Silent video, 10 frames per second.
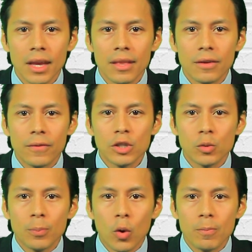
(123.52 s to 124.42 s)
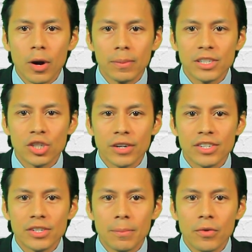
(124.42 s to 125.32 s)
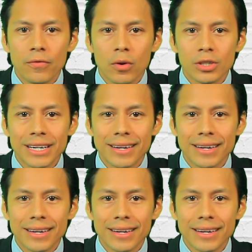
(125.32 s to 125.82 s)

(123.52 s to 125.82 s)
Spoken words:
The first report published on December 1st,